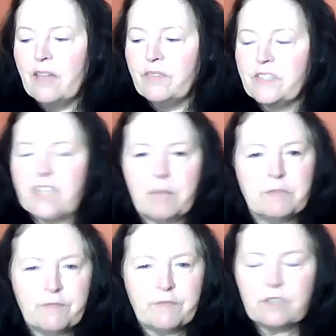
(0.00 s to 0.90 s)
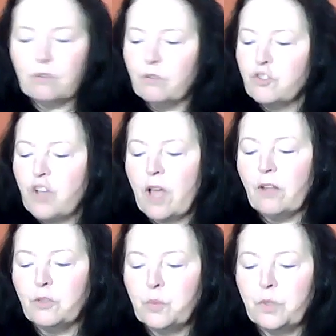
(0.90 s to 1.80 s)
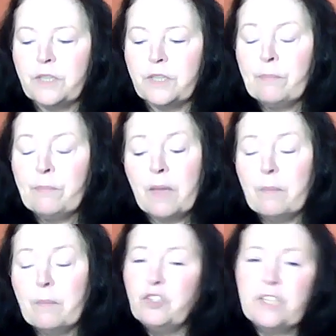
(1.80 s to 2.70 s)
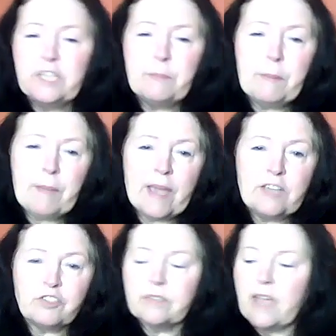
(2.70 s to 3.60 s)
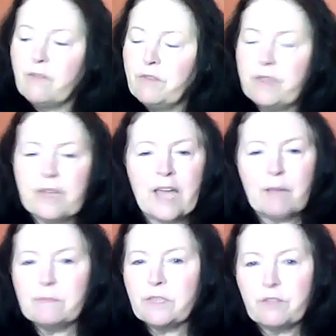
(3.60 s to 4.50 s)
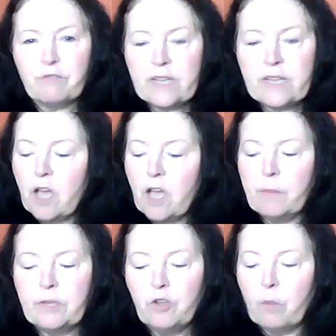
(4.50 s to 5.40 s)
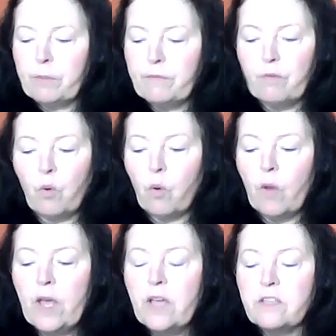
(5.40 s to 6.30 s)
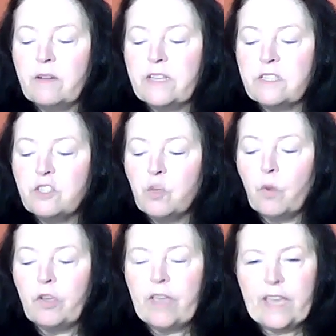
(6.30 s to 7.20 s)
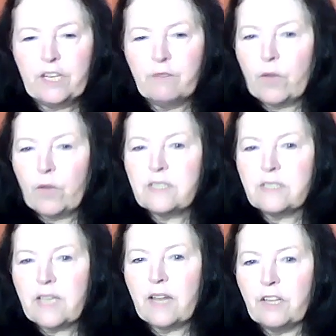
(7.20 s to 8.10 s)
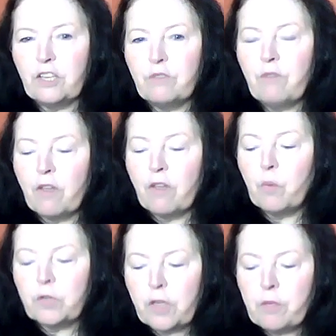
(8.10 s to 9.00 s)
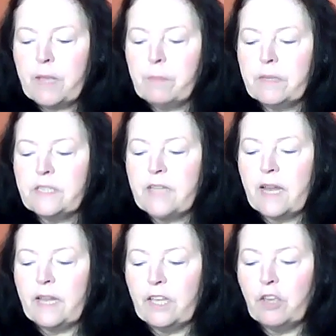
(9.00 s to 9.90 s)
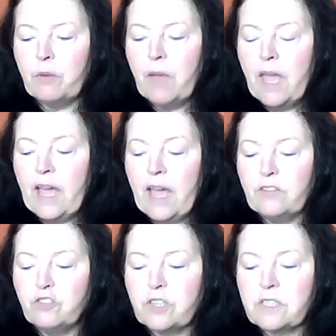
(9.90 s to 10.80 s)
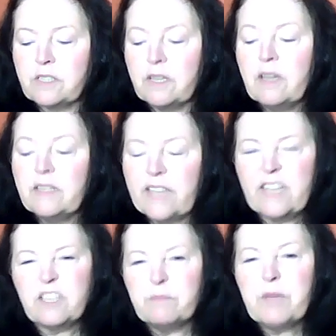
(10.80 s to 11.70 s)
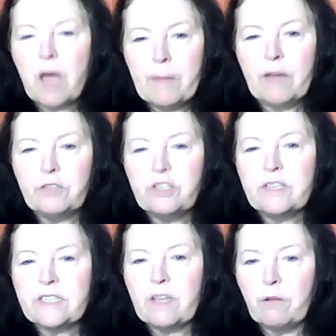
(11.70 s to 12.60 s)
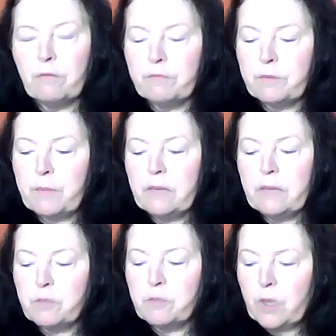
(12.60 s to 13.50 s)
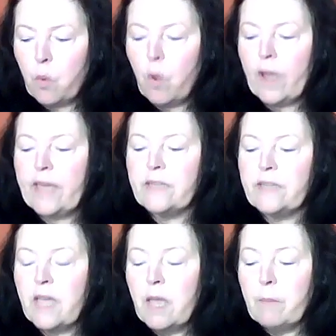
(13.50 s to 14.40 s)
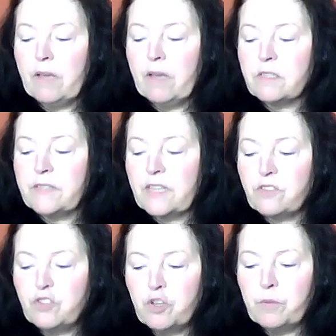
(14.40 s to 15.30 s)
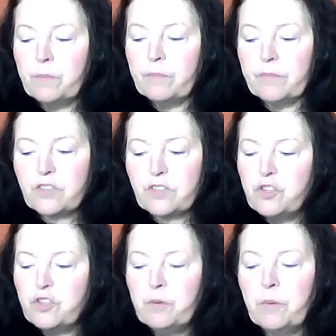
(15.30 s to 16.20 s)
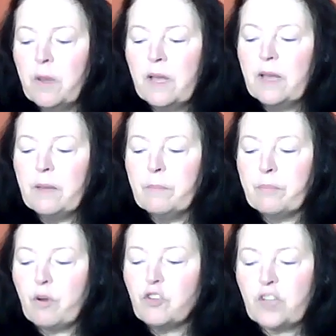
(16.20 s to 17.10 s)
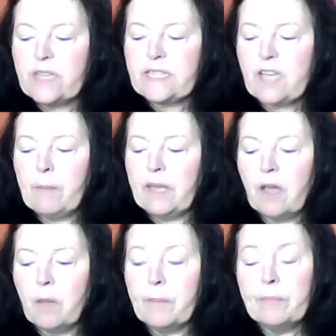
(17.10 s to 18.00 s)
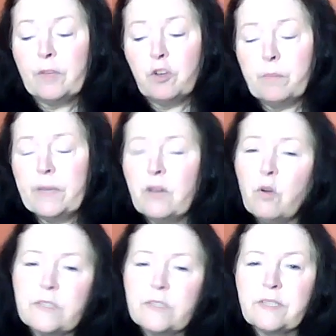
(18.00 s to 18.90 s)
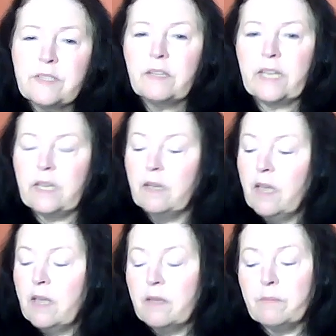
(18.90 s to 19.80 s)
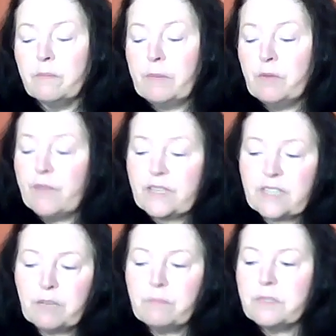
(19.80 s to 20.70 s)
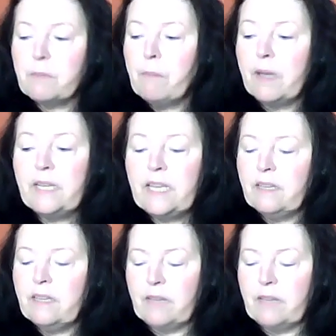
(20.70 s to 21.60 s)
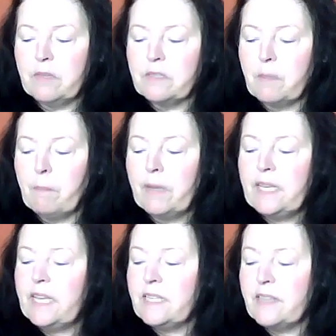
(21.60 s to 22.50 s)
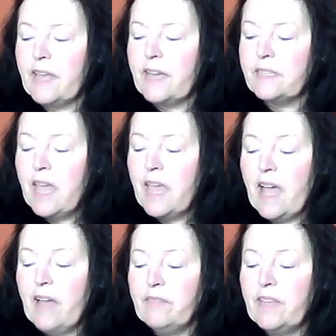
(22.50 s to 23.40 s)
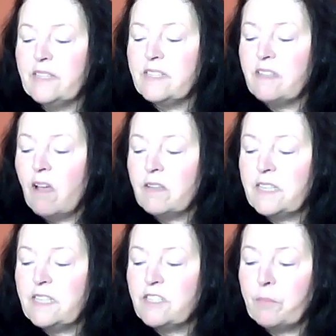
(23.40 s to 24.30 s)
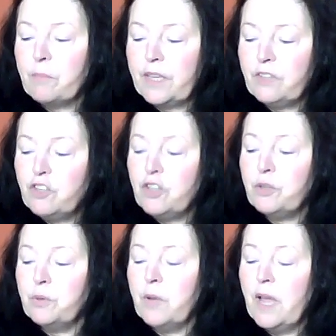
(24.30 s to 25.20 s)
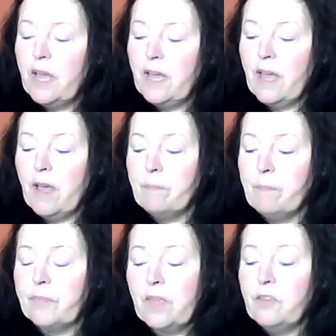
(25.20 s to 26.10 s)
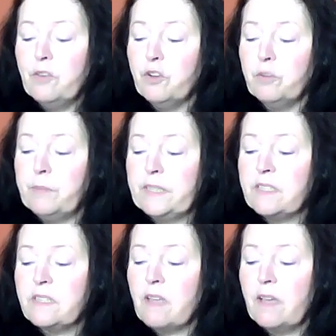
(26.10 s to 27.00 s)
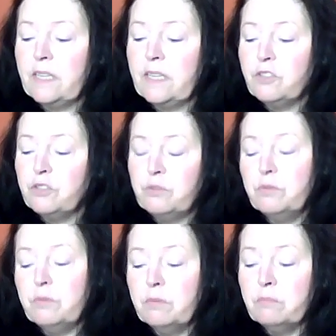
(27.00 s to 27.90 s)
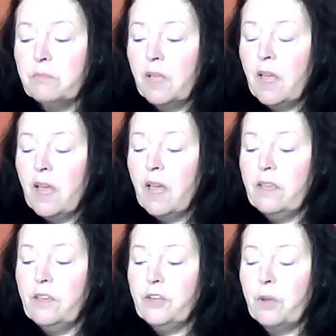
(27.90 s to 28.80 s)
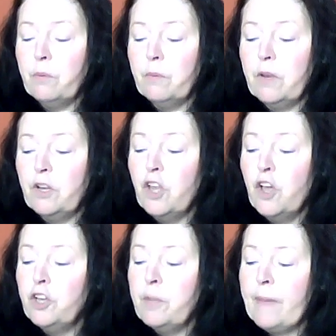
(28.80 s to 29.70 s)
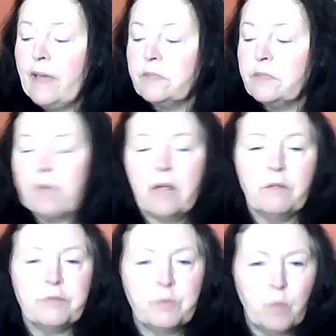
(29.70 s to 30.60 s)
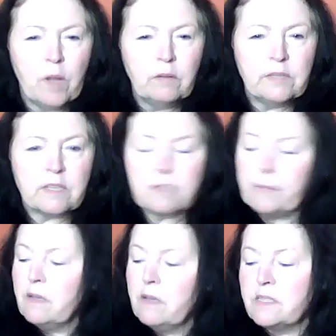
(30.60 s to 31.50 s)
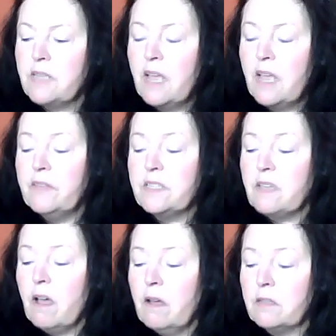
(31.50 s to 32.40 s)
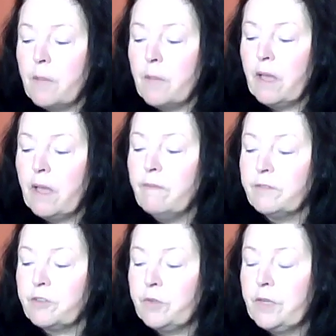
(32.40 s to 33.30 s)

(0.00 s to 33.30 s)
the same as a physical child would. But you need to be patient. Everything happens at the right time and not before. So listen to what your inner voice is telling you rather than what other people are telling you, and just take some time out to yourself to be quiet, because there's new projects coming up. Could be a course of study. Maybe you're investing some money in that, and then starting something new. You could be deciding to, you know, learn about health and wellness, because this card coming after